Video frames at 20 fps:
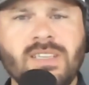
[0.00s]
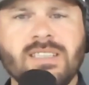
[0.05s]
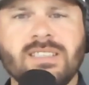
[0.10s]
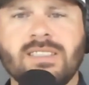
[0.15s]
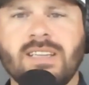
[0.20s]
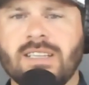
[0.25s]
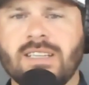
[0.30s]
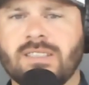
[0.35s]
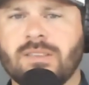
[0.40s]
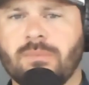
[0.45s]

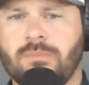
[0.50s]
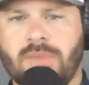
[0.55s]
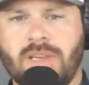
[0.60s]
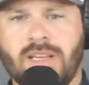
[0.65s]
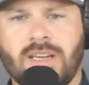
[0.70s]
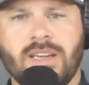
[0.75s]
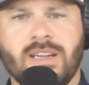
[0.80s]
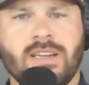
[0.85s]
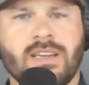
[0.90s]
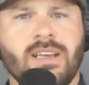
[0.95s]
Stetson
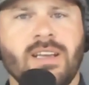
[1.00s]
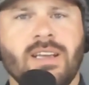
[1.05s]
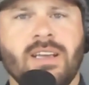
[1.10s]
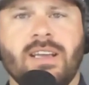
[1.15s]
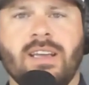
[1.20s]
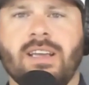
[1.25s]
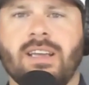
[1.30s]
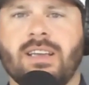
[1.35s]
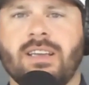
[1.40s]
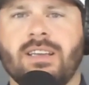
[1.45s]
Bennett
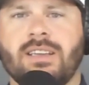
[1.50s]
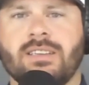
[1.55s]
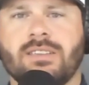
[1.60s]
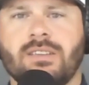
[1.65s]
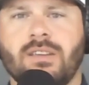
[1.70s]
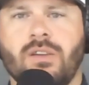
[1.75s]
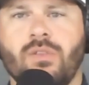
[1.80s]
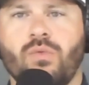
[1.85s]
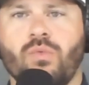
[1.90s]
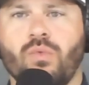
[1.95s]

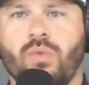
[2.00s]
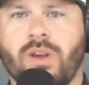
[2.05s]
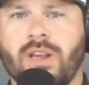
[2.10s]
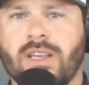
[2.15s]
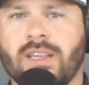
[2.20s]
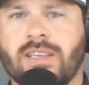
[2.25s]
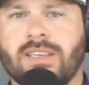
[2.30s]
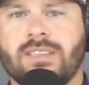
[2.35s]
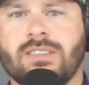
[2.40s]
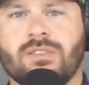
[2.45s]
is
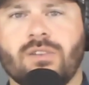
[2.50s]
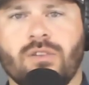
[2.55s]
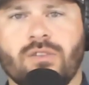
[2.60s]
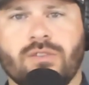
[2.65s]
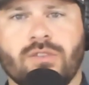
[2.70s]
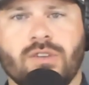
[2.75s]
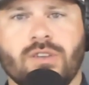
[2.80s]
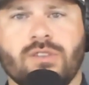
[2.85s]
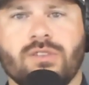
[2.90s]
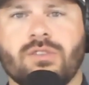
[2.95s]
really
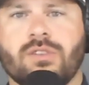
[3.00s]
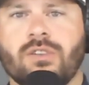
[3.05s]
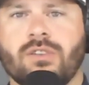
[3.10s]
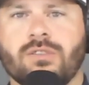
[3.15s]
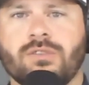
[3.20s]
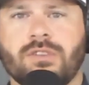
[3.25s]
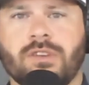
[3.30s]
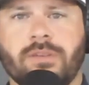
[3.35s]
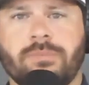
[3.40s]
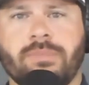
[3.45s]
starting to
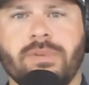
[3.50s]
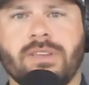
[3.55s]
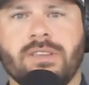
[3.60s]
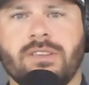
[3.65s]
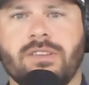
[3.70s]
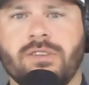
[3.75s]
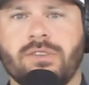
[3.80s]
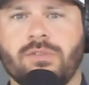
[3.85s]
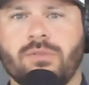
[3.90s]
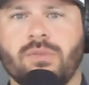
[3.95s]
surge up
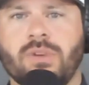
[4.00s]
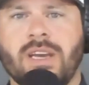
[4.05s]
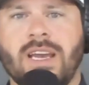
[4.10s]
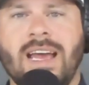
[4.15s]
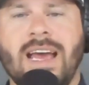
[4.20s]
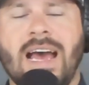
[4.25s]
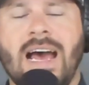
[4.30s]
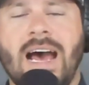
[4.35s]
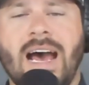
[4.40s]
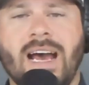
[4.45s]
into
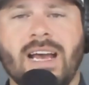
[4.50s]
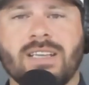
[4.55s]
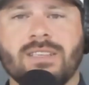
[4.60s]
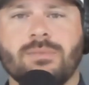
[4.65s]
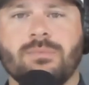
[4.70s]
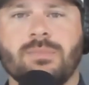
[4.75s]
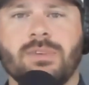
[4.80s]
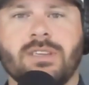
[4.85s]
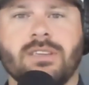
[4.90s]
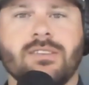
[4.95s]

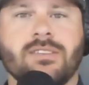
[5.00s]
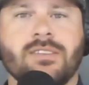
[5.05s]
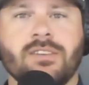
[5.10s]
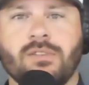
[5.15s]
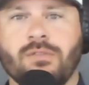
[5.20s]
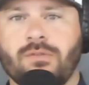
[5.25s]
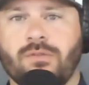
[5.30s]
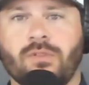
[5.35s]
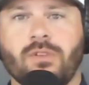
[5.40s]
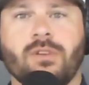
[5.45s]
Heisman
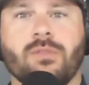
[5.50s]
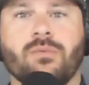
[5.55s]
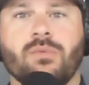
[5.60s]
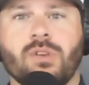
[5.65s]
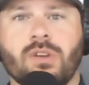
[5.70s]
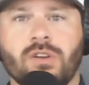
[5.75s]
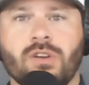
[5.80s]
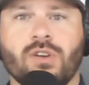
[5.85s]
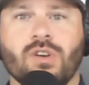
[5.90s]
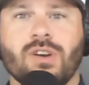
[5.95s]

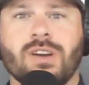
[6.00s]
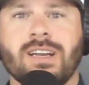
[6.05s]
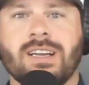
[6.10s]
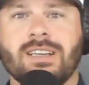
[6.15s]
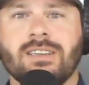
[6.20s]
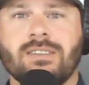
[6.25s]
frontrunner